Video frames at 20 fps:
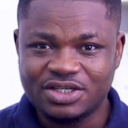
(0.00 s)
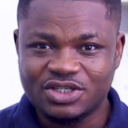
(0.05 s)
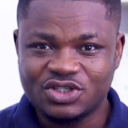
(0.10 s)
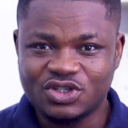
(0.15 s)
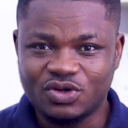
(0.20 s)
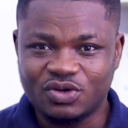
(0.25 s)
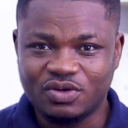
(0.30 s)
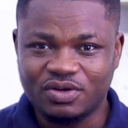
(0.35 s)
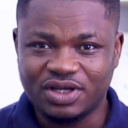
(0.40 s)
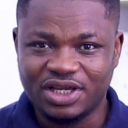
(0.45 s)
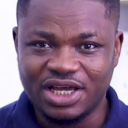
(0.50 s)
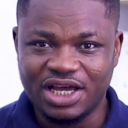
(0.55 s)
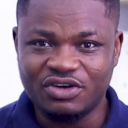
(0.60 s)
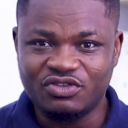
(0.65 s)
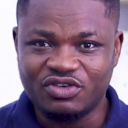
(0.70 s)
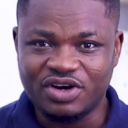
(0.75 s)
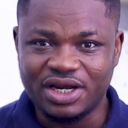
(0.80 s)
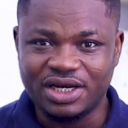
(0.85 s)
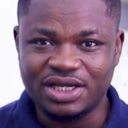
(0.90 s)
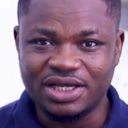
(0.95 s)
So get
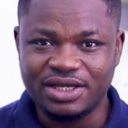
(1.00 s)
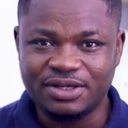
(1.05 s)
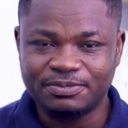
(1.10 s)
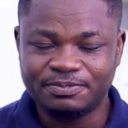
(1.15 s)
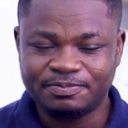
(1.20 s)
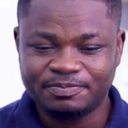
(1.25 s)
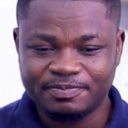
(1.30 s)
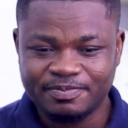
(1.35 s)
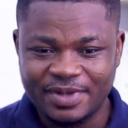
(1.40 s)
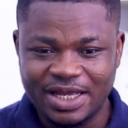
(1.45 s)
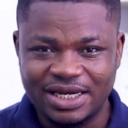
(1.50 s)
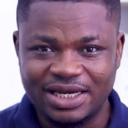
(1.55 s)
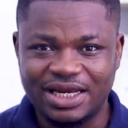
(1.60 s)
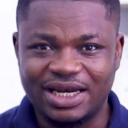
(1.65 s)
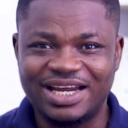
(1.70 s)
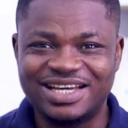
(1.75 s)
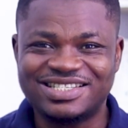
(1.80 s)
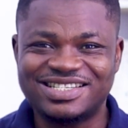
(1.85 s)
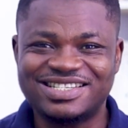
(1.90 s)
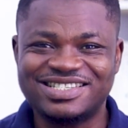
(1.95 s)
ready, the
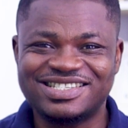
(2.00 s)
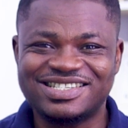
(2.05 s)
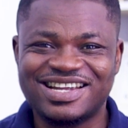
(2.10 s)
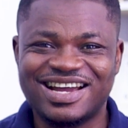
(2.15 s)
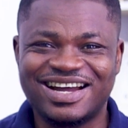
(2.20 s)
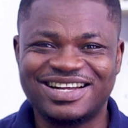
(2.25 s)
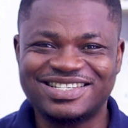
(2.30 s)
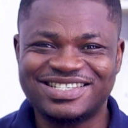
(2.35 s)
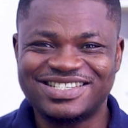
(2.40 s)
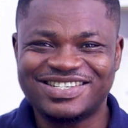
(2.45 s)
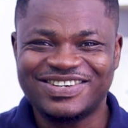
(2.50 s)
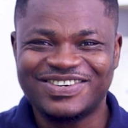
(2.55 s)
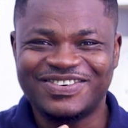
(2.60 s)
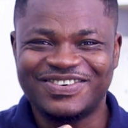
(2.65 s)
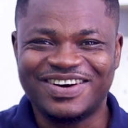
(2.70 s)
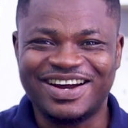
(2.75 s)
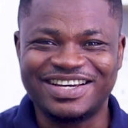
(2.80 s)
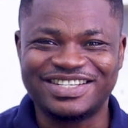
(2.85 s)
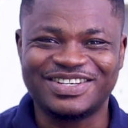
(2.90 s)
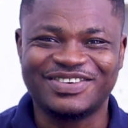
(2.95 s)
lesson starts
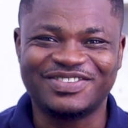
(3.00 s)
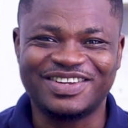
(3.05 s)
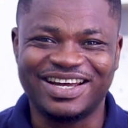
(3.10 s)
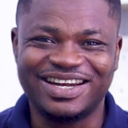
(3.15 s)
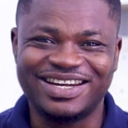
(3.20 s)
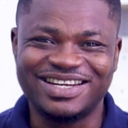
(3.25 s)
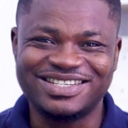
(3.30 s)
right after